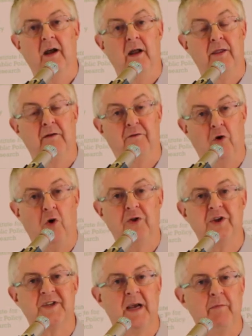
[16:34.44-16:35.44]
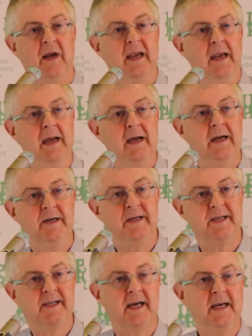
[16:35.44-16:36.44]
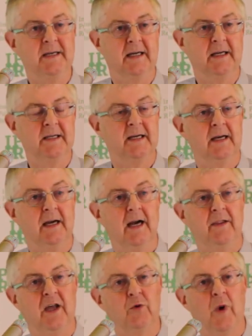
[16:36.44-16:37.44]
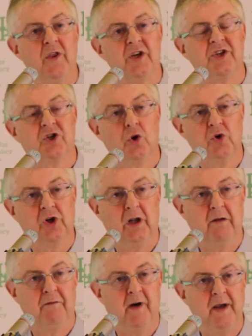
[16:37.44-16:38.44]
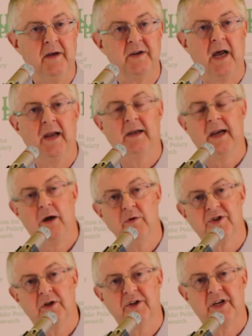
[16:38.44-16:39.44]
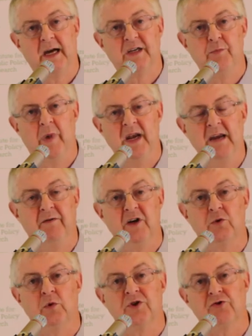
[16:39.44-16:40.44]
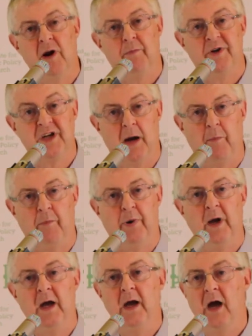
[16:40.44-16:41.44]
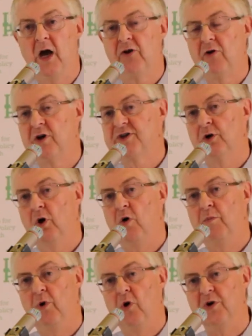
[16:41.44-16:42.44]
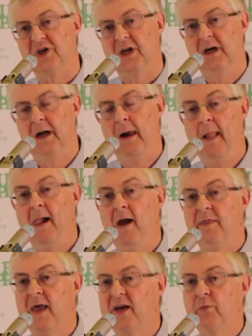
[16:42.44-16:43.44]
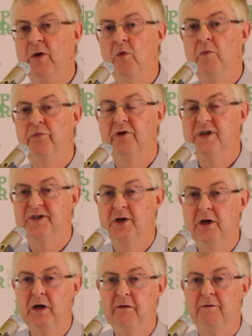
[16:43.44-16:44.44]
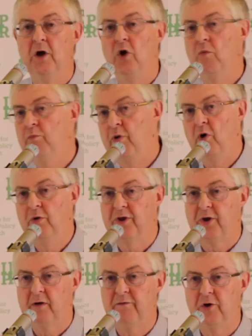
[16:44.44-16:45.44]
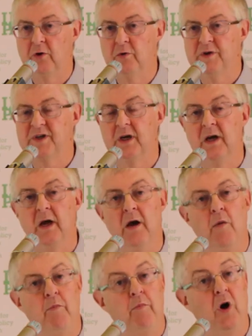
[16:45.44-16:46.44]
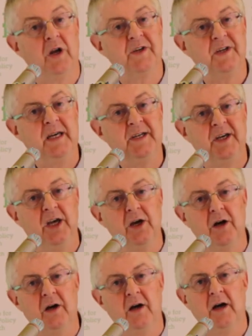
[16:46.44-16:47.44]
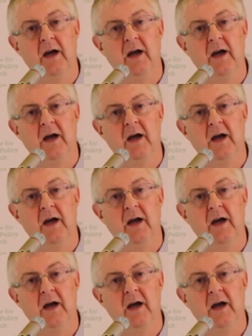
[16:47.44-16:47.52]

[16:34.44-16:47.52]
The fourth Assembly decided that when the social fund and council tax benefit was ripped up across our border, that we would preserve both of those policies here